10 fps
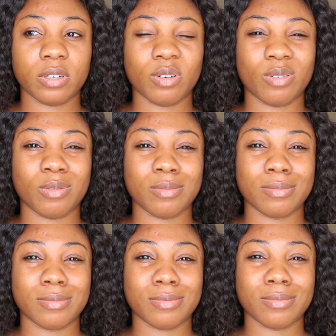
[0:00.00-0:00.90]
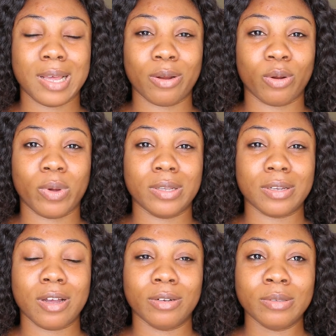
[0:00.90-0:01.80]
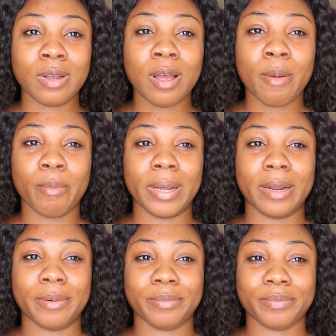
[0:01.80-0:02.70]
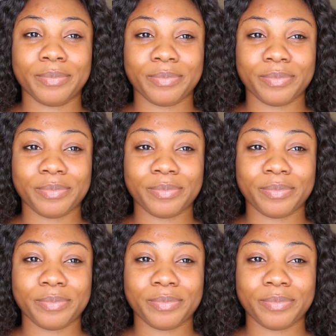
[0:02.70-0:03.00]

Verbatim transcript: Oh, I don't know what it's called, but I